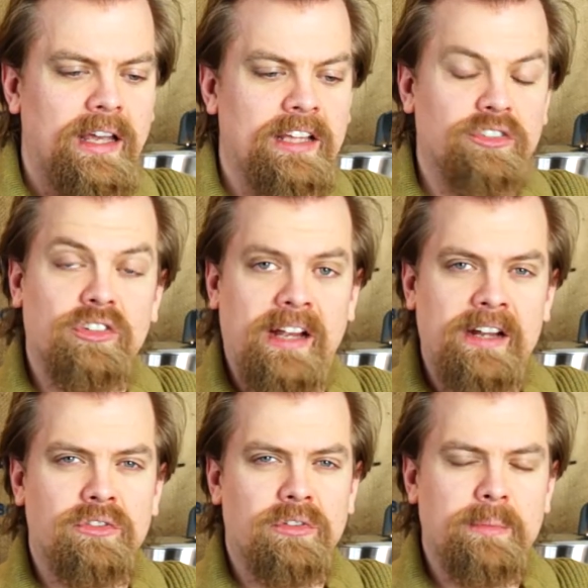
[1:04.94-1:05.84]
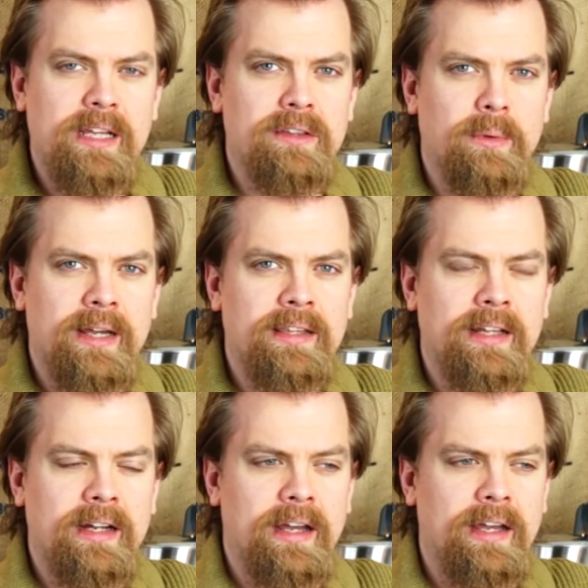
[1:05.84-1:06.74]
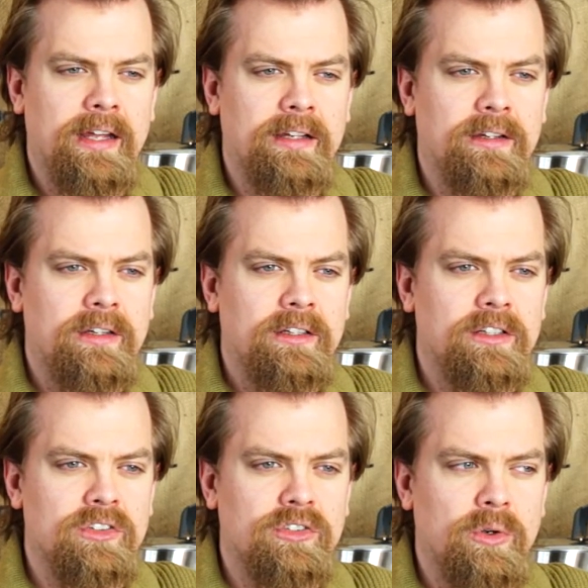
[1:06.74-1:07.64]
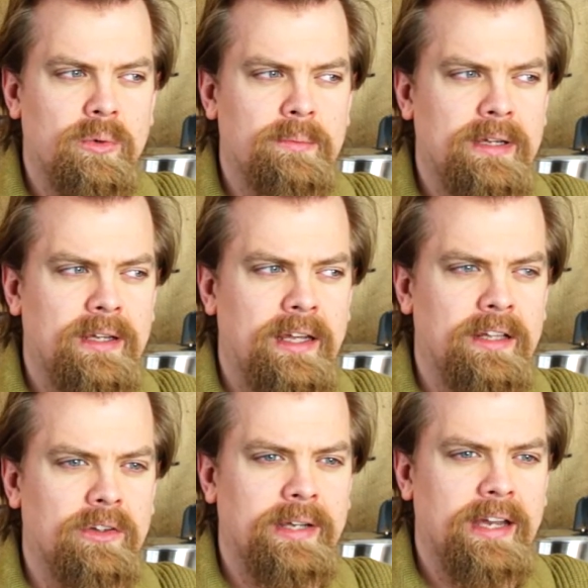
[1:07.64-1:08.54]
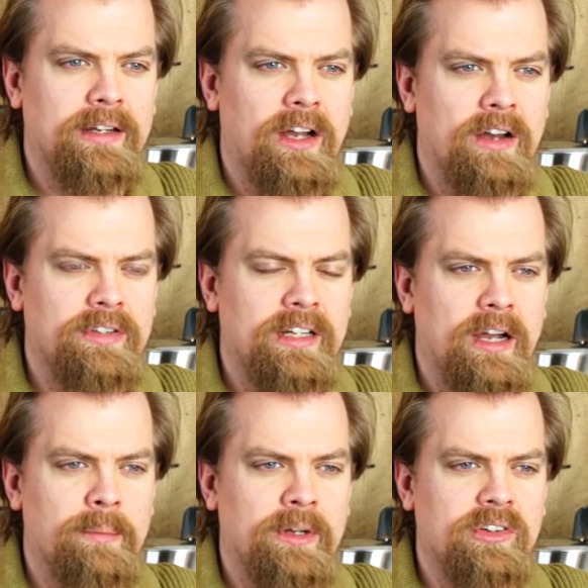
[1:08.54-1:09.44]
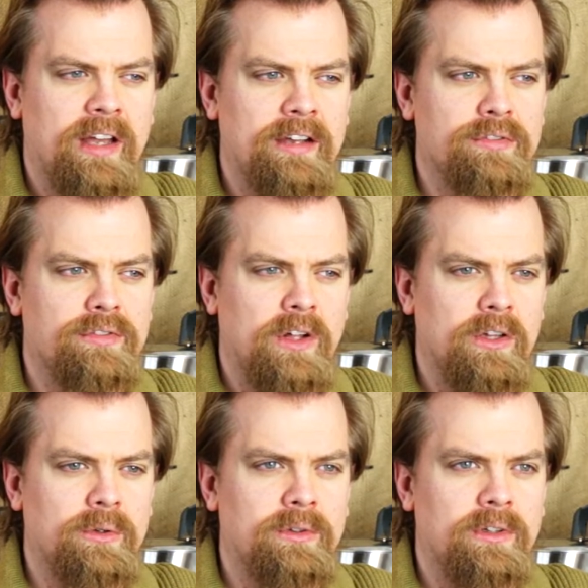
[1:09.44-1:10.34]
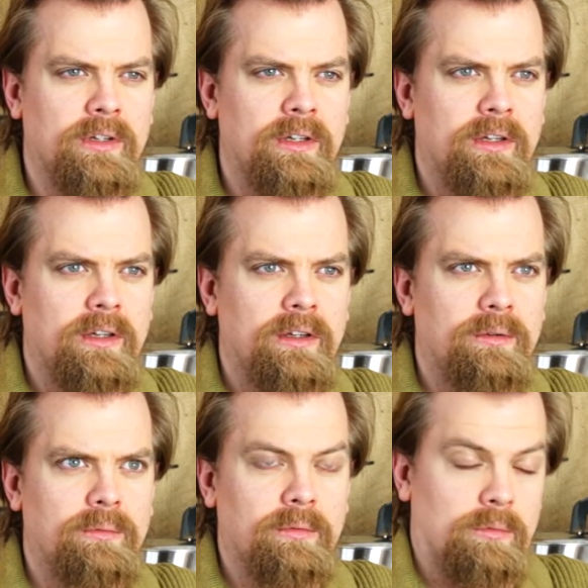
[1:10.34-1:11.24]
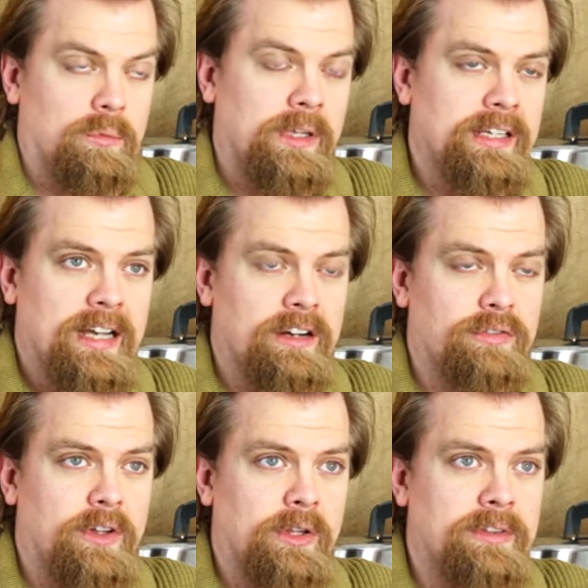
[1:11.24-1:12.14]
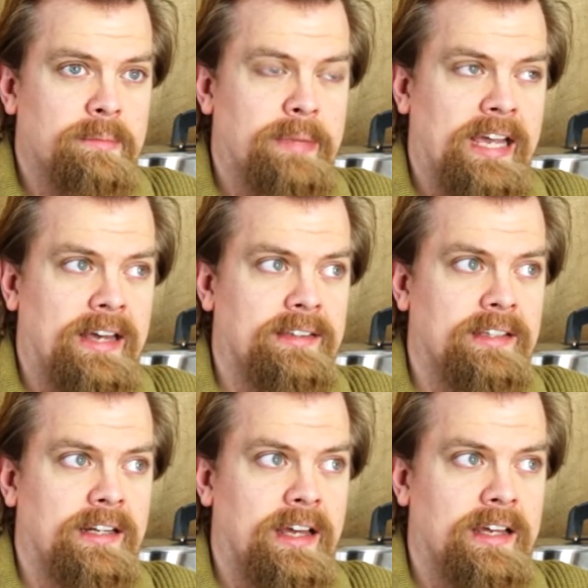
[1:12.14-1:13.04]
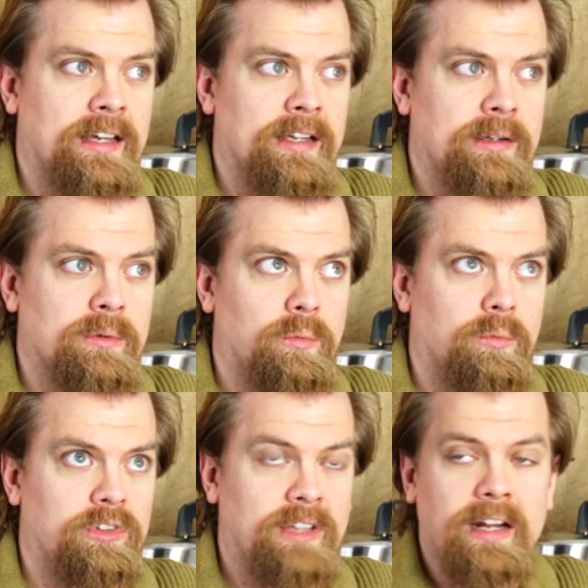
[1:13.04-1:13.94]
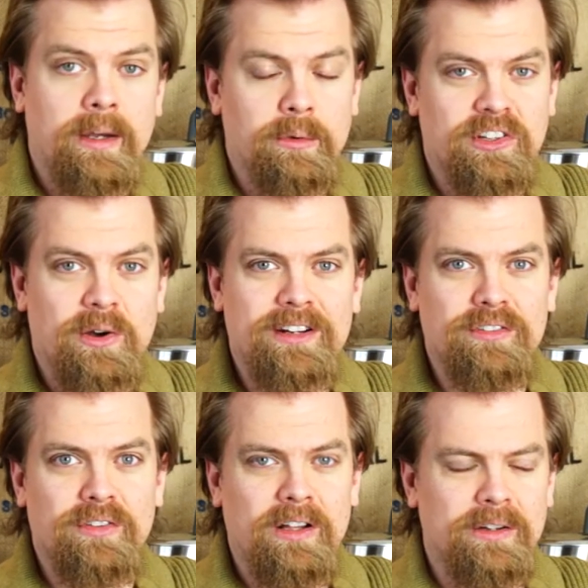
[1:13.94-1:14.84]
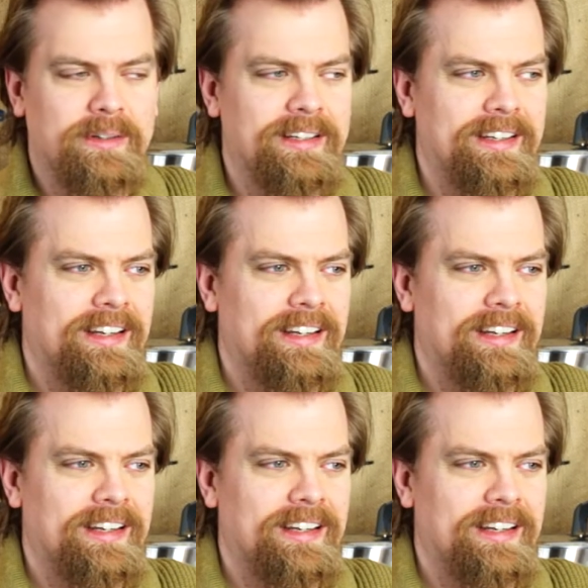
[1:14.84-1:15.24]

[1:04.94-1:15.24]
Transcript: has changed for me in the way that I consume and look at coffee and how much I followed, really kind of followed the path that I said I was going to follow.